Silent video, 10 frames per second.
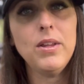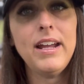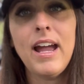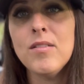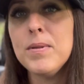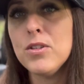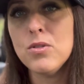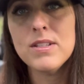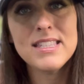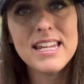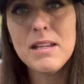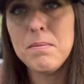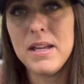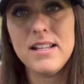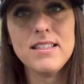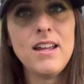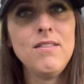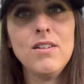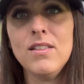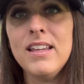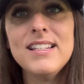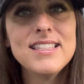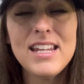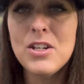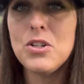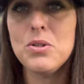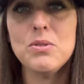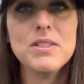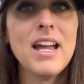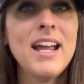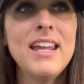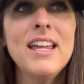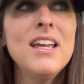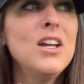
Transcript: Like, I've been through the sand pits, I like sand dunes, I